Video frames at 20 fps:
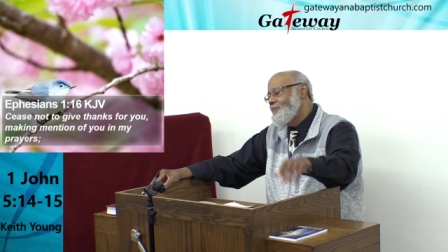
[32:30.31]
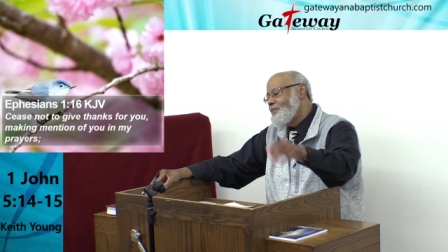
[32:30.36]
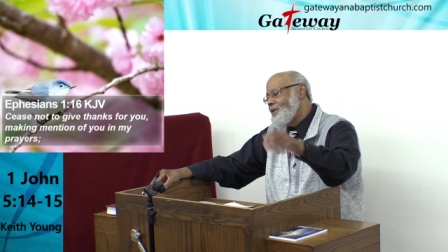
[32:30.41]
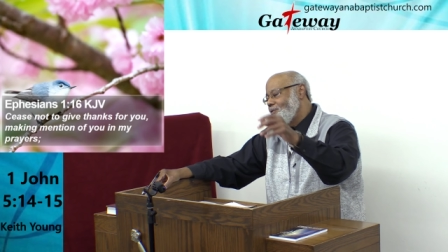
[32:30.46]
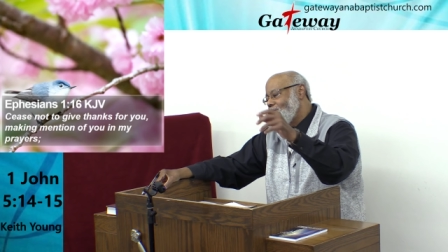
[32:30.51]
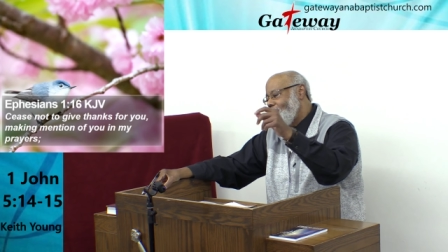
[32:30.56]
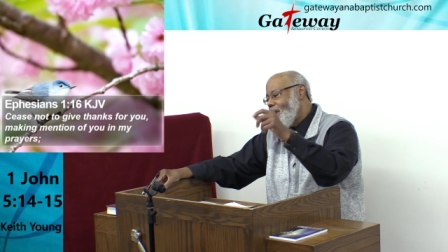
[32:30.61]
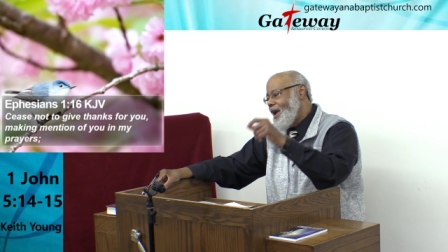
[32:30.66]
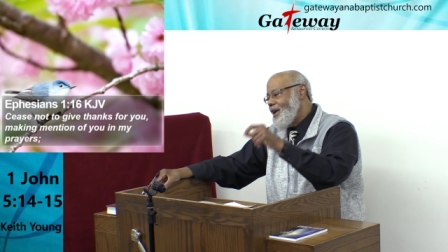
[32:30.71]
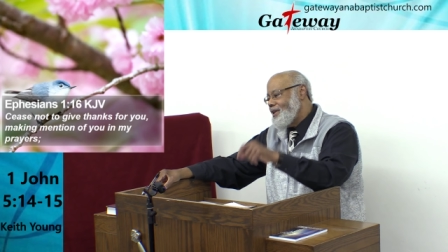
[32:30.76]

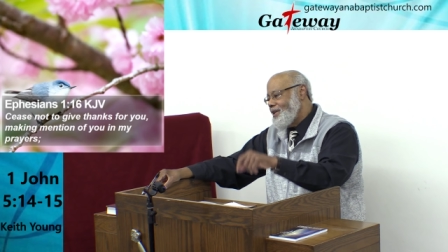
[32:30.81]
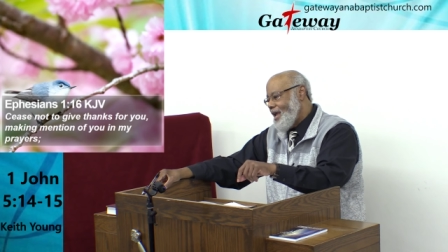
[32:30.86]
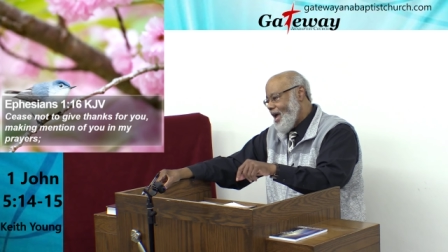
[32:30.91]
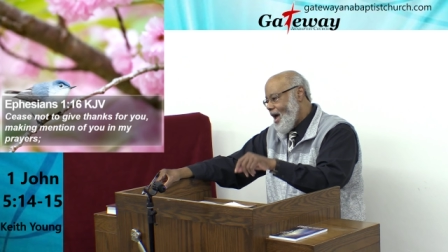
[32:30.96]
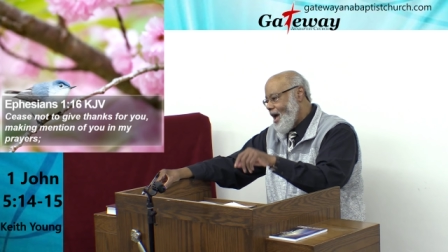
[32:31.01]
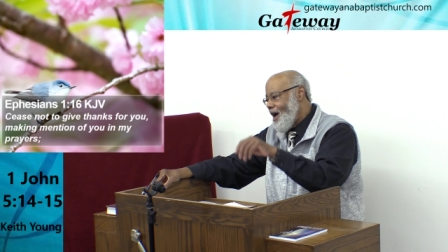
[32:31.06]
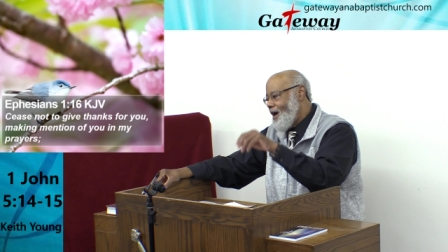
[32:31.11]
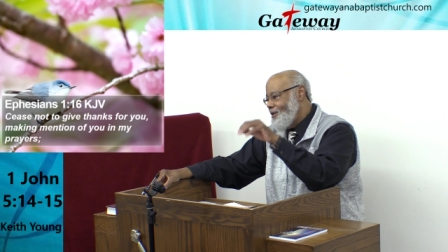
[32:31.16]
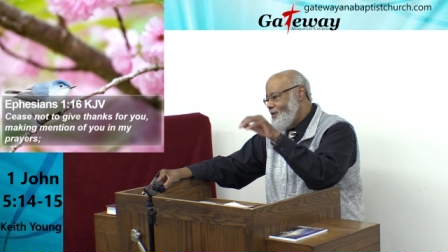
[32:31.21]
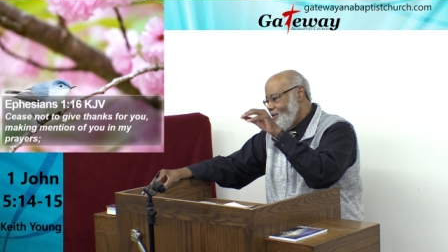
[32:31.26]
But right
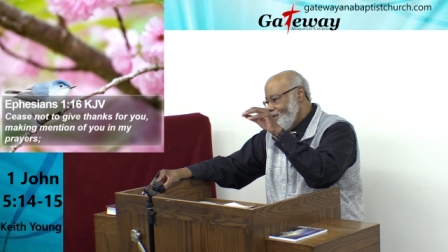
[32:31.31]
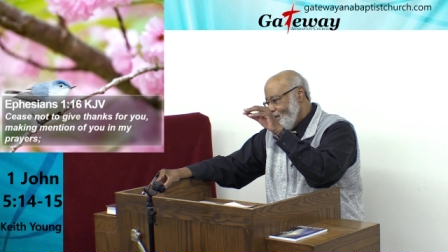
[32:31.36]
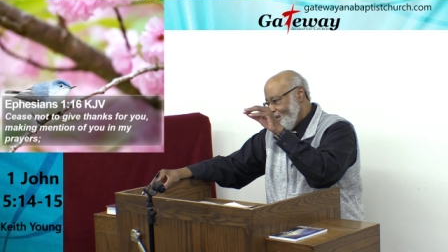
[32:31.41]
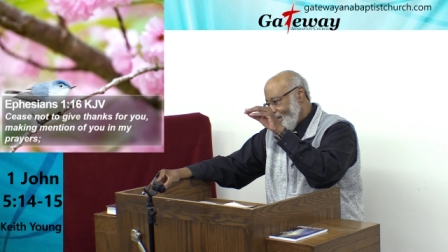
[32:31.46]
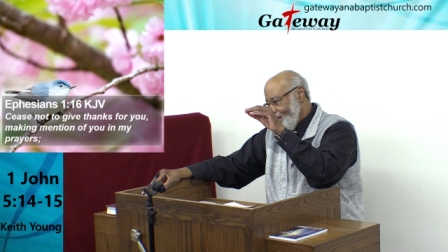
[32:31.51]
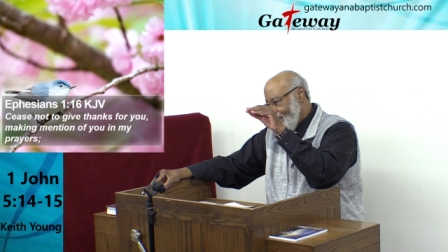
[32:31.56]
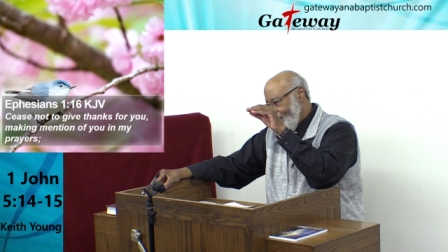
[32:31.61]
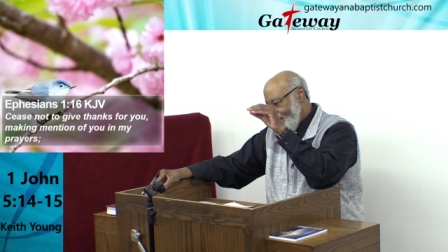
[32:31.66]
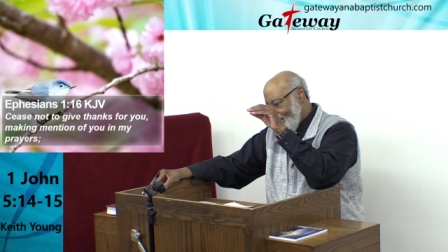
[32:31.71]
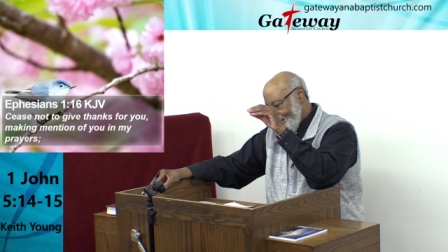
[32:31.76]
now,
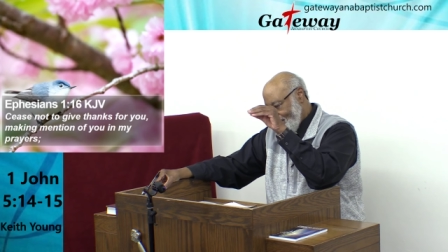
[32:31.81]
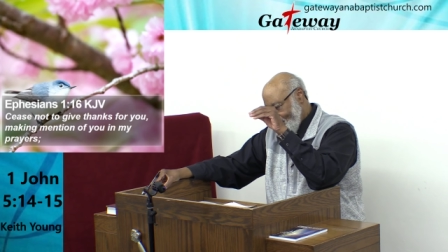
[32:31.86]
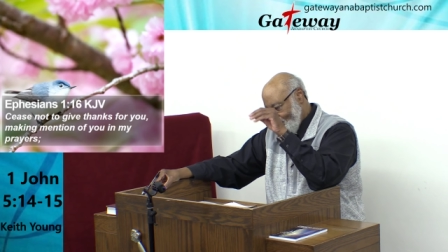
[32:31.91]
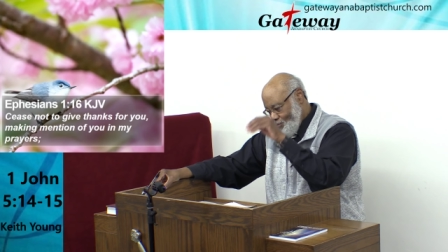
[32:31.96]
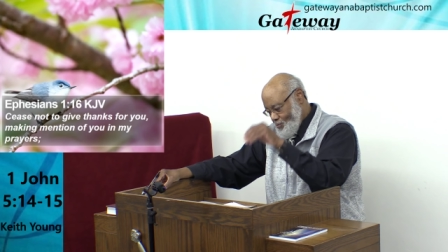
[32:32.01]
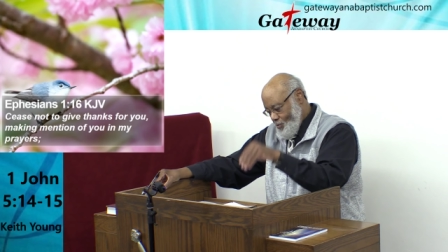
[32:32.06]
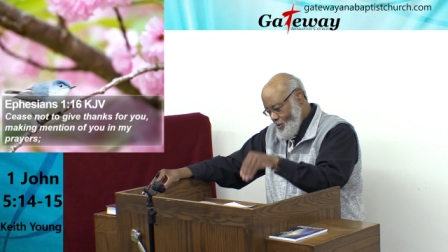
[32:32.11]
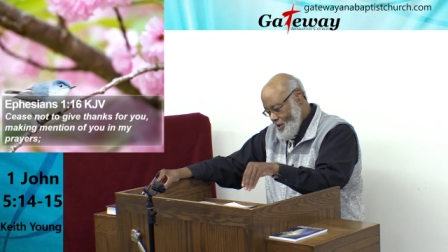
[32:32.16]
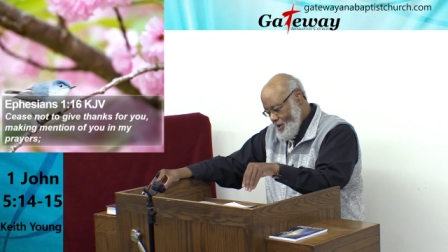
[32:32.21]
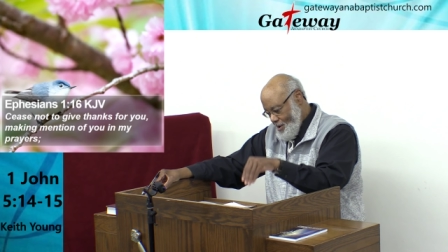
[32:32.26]
in
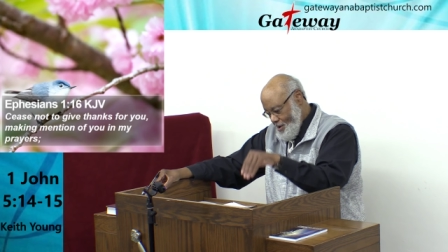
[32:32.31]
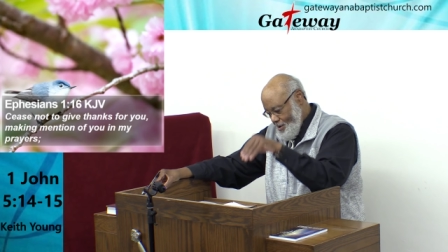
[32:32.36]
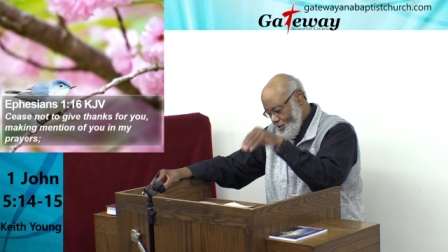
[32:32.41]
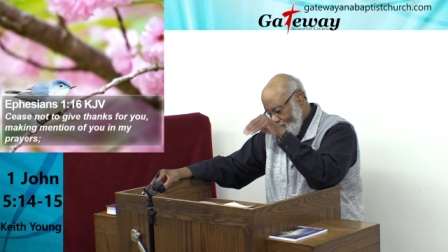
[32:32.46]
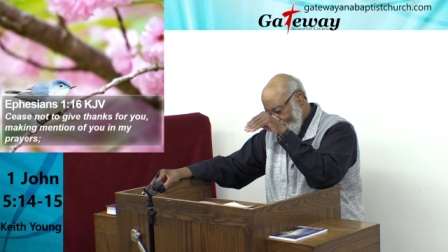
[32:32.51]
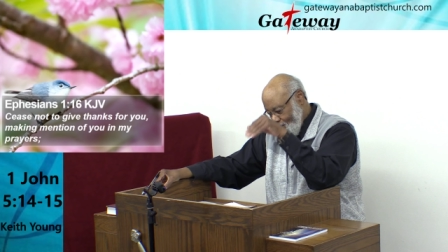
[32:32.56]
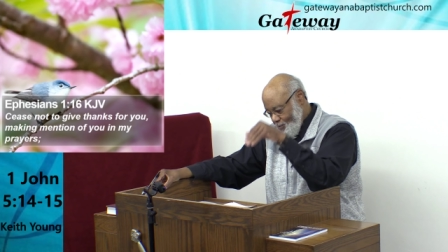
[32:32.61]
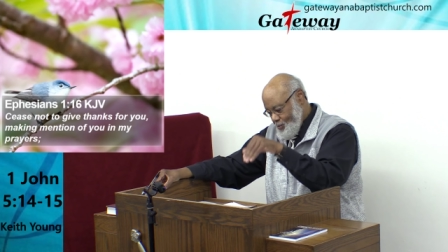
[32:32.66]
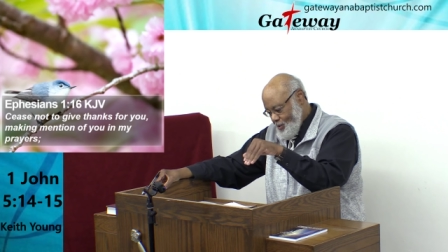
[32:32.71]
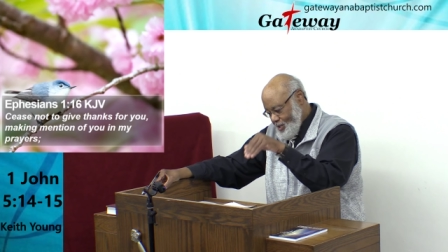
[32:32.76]
the
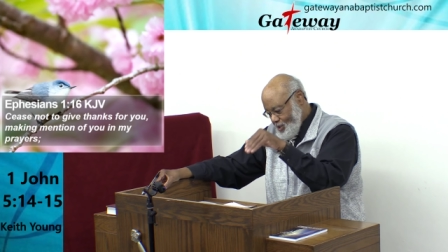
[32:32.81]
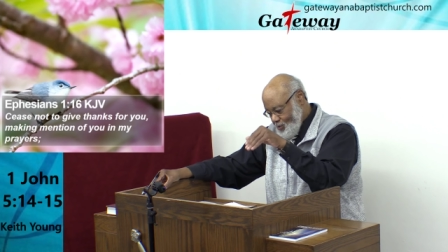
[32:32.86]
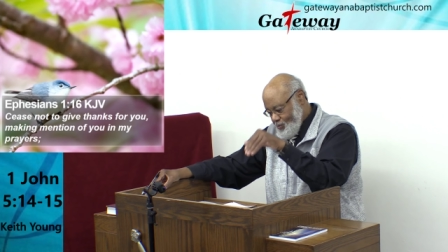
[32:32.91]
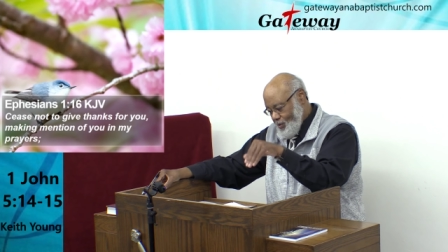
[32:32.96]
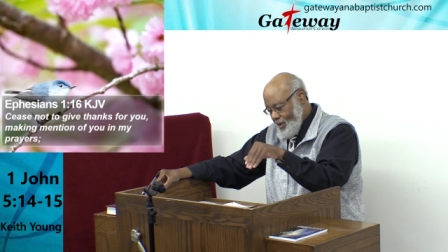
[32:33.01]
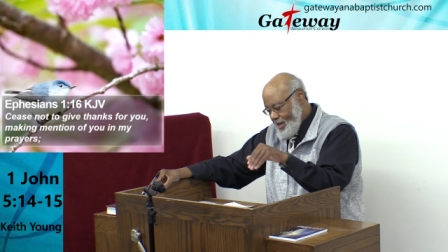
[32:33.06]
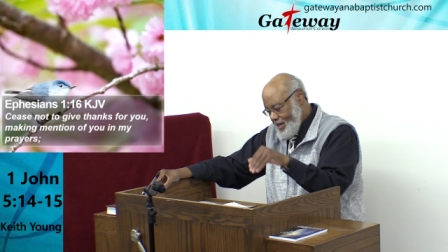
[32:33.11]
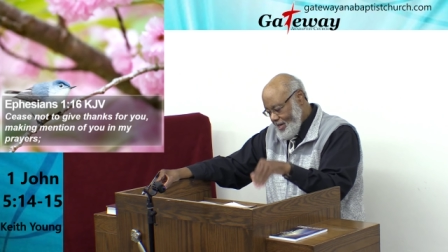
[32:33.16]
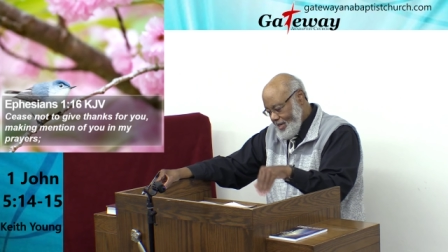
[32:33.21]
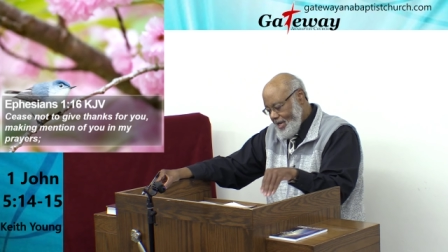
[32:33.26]
world in which
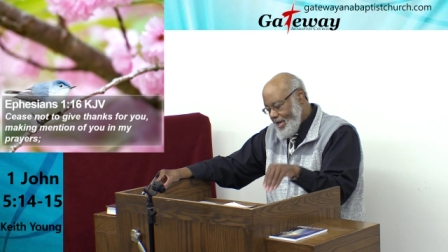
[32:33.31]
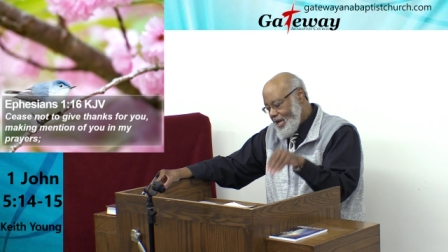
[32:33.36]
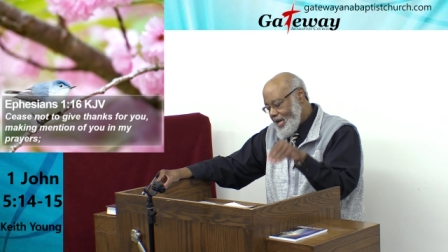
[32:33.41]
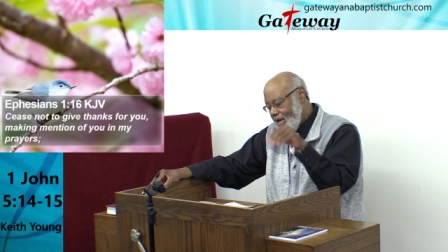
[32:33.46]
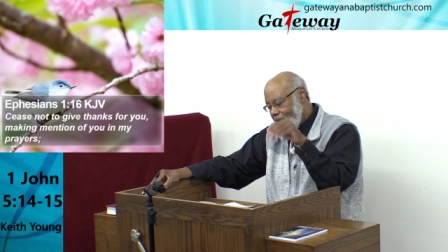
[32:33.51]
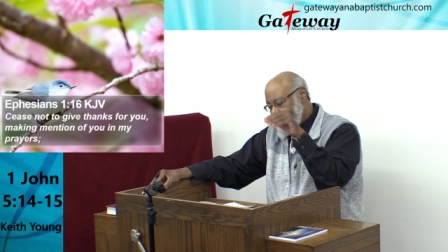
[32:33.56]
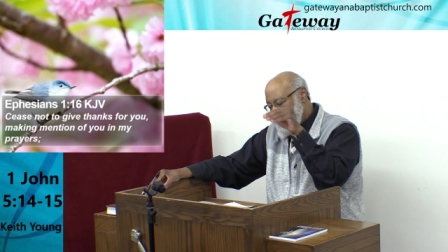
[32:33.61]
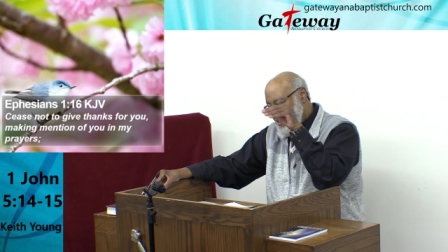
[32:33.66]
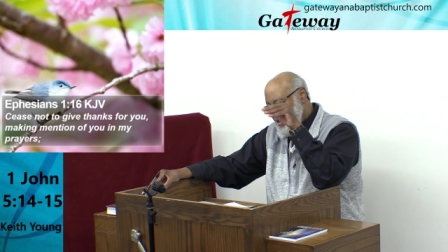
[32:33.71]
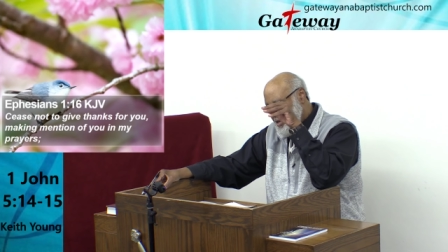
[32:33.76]
we
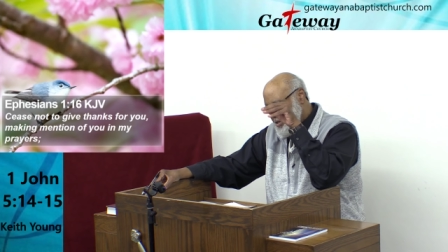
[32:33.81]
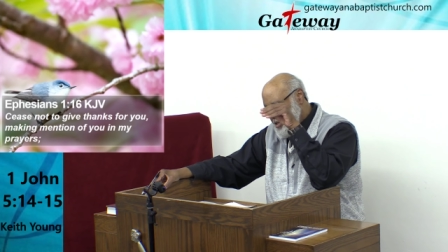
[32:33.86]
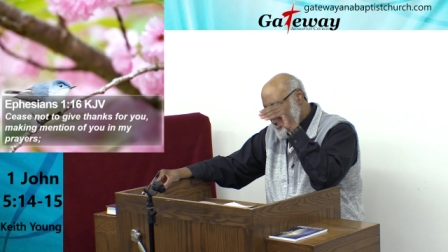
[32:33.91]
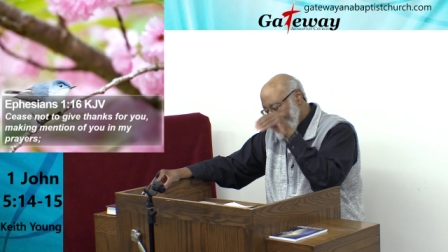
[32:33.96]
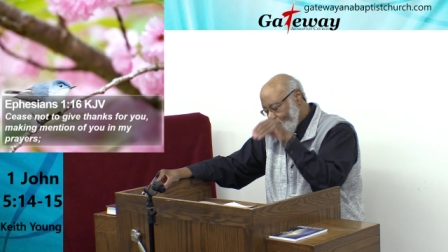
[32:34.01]
live, yes.